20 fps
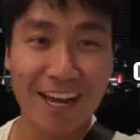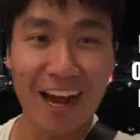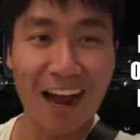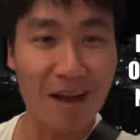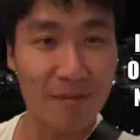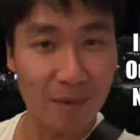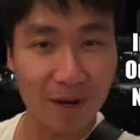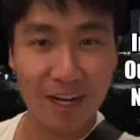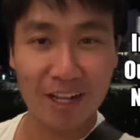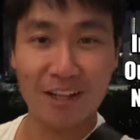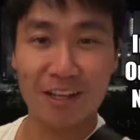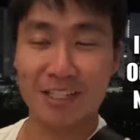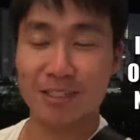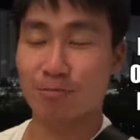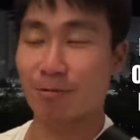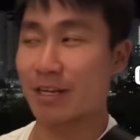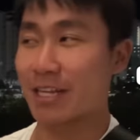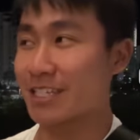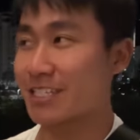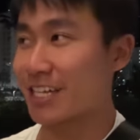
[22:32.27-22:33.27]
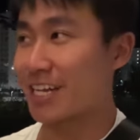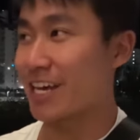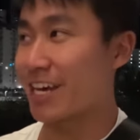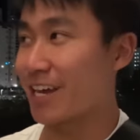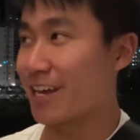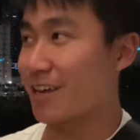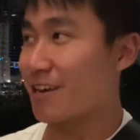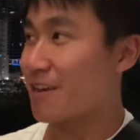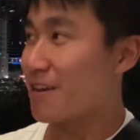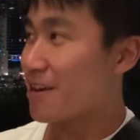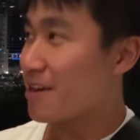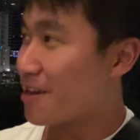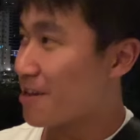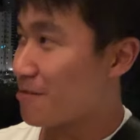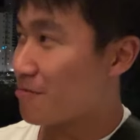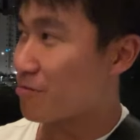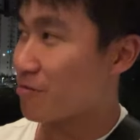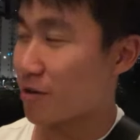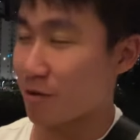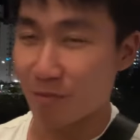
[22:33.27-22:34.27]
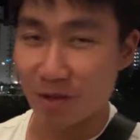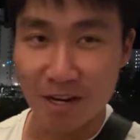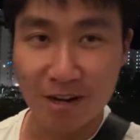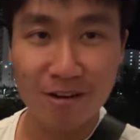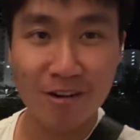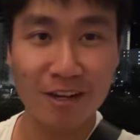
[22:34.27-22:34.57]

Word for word: I might have lost money today, but I'm here